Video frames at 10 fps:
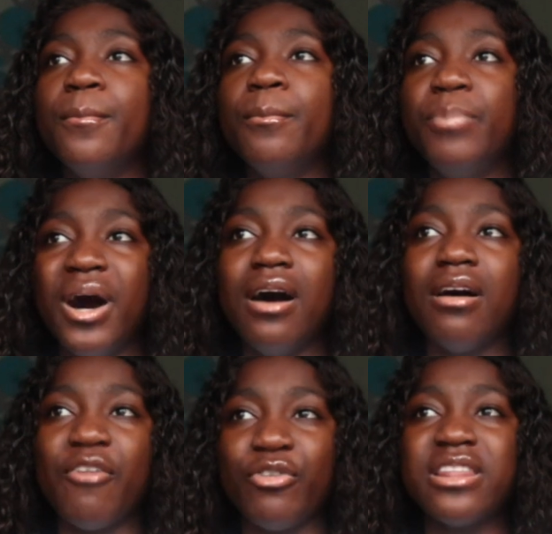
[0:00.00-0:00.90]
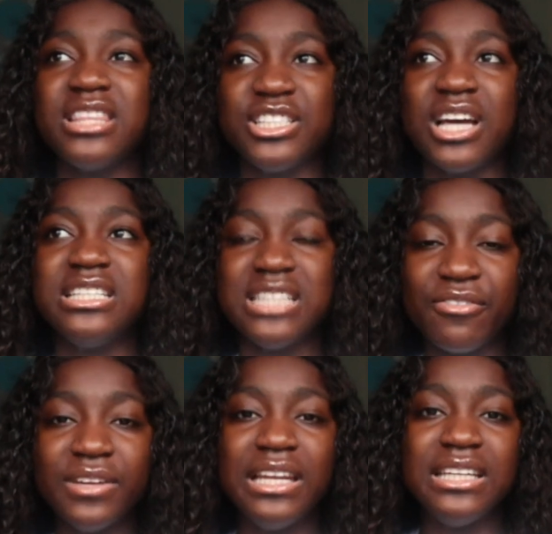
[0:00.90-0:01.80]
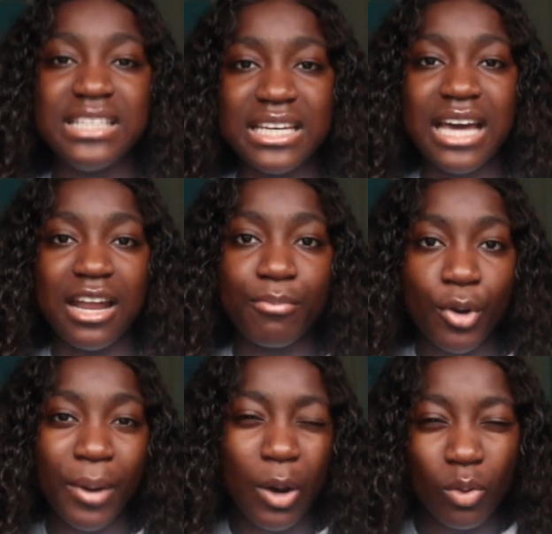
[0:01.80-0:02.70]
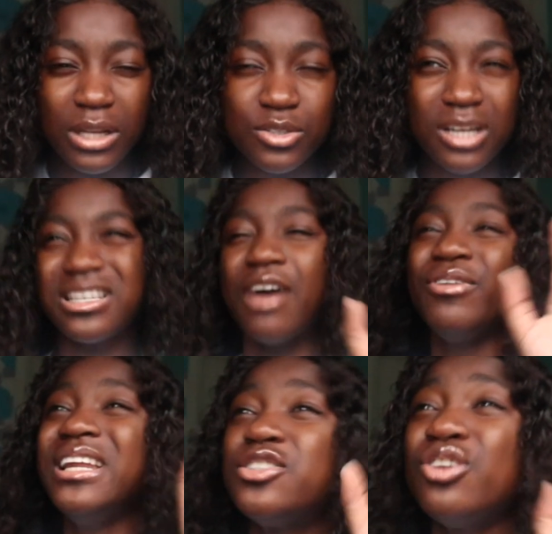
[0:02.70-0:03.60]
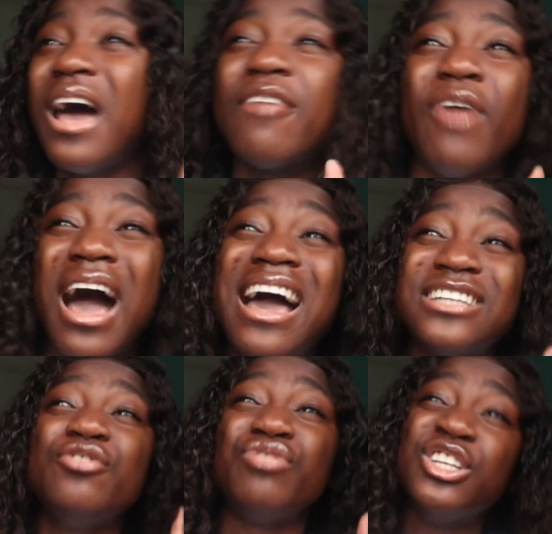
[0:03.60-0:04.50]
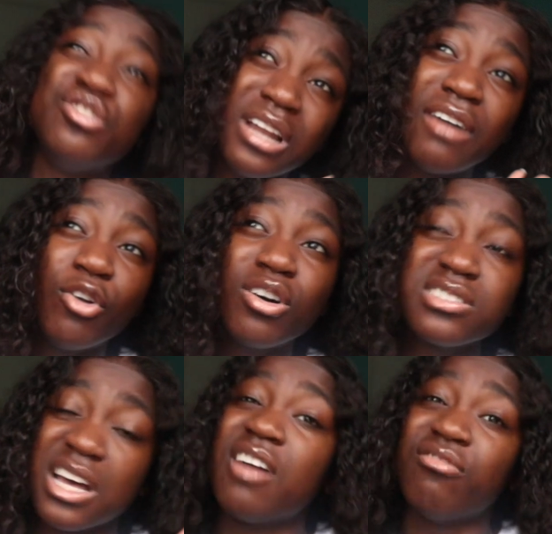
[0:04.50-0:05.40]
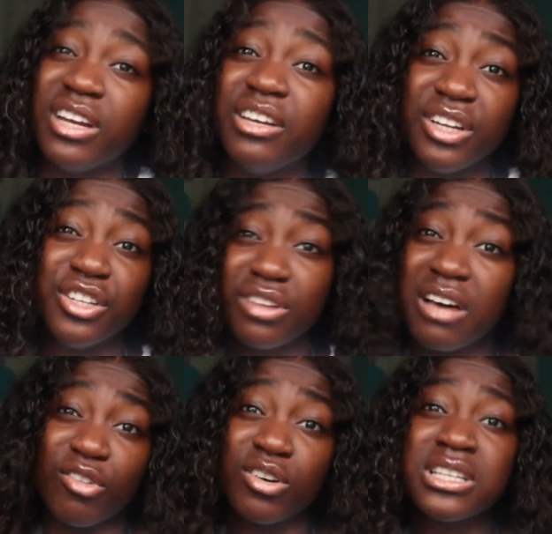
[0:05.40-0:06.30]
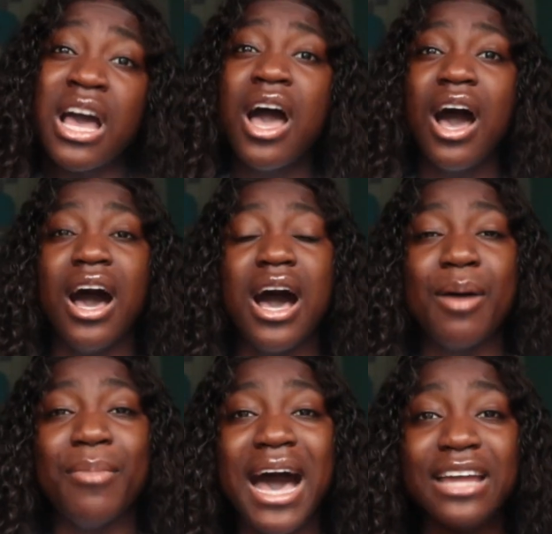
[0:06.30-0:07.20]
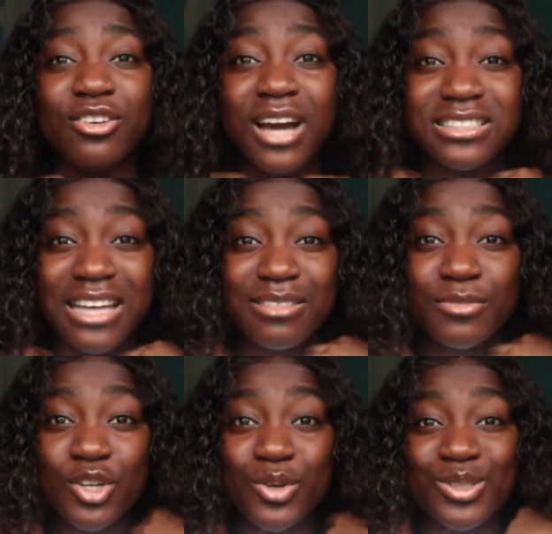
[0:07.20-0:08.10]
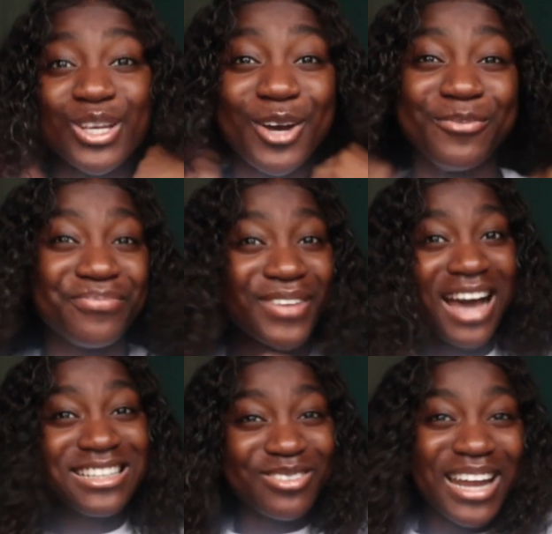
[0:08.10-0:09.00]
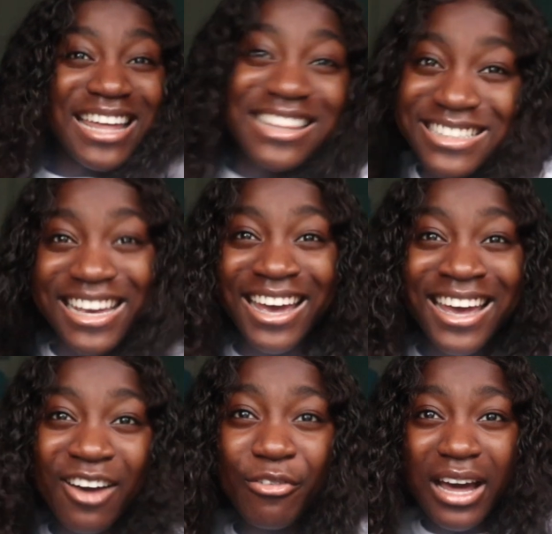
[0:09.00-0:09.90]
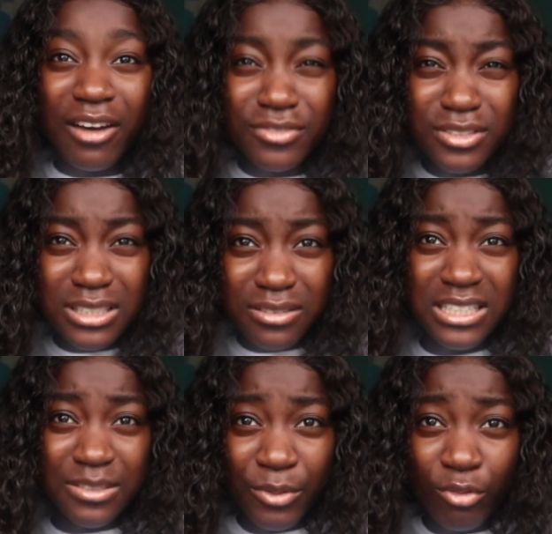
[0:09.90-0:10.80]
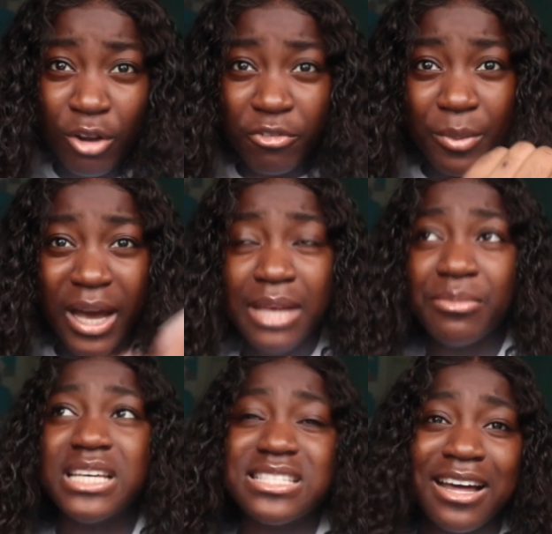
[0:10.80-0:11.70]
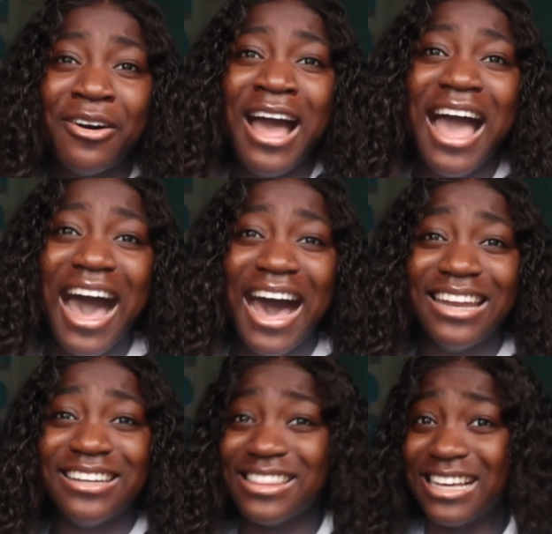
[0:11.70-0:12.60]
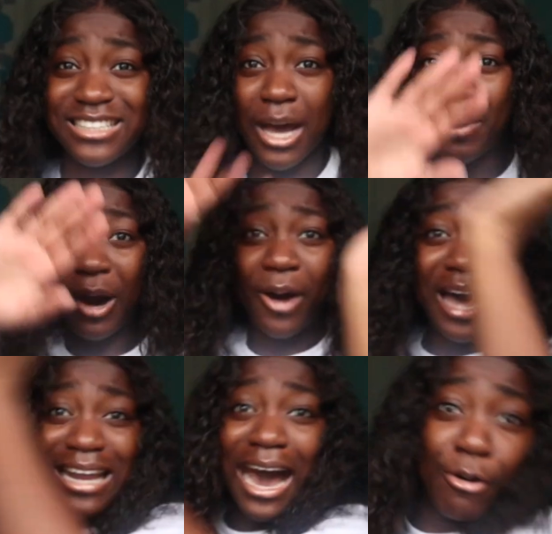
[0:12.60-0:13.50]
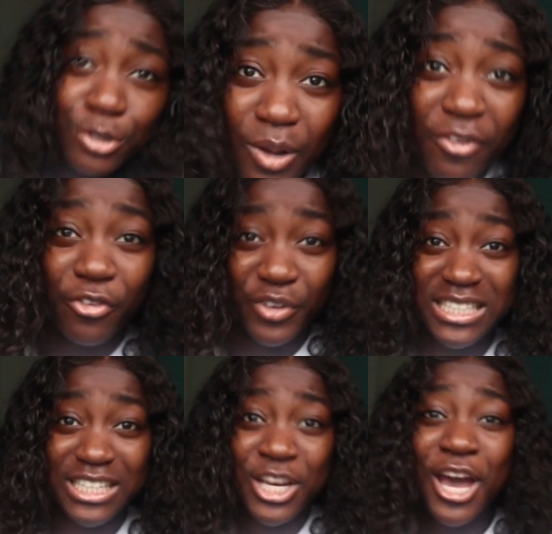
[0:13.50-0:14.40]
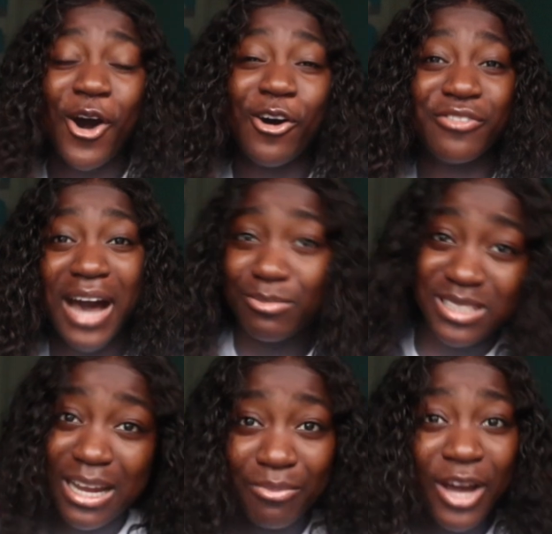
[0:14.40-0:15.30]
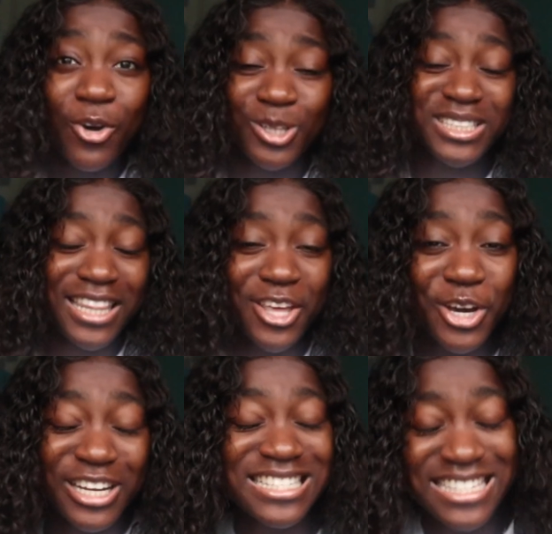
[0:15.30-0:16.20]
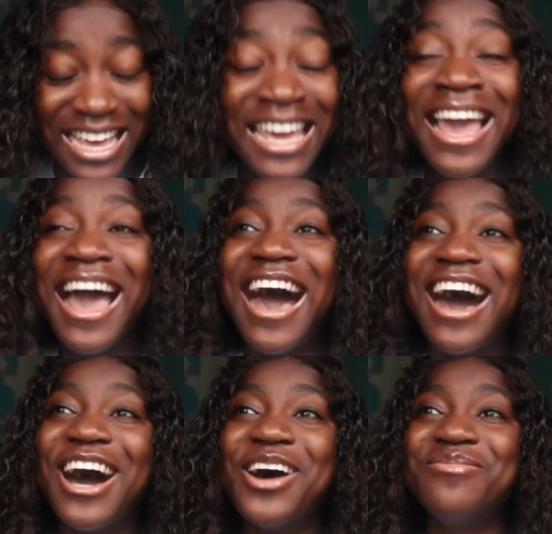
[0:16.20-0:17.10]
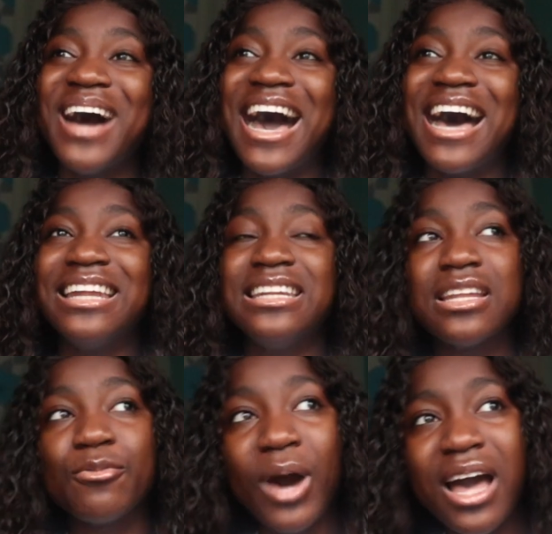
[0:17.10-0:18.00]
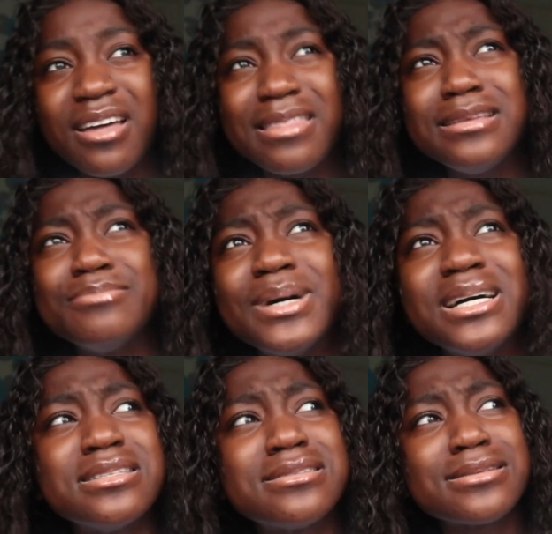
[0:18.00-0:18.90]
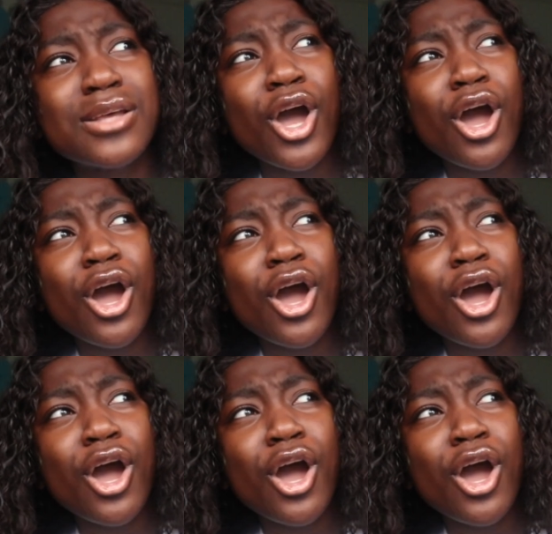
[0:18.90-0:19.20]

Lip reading: But I feel like this year I definitely did kind of put my all into it, because I actually really do like vlogs. Like, I really, really do like vlogs, and you guys like them too. So guys, I'm gonna end this here. I feel like this has been rolling for about 8 minutes now, and there's about an hour's worth of footage of Amsterdam content that you're gonna see. And why are these birds,